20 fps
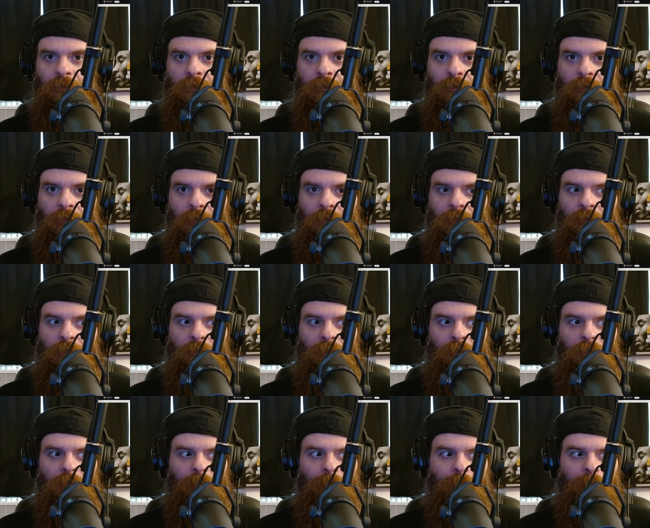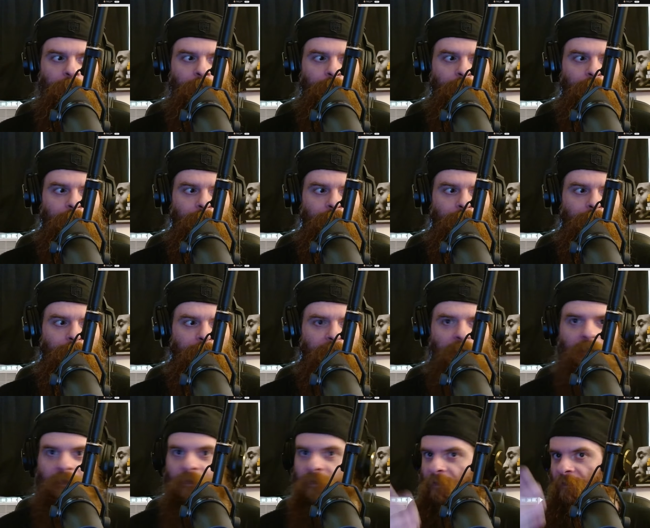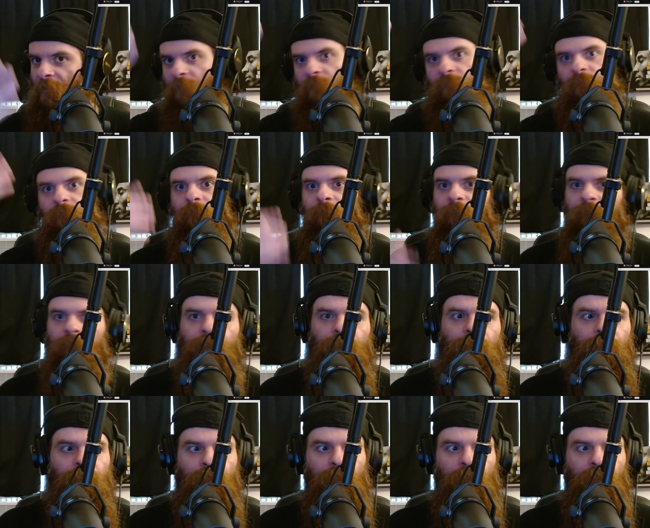Nothing is said.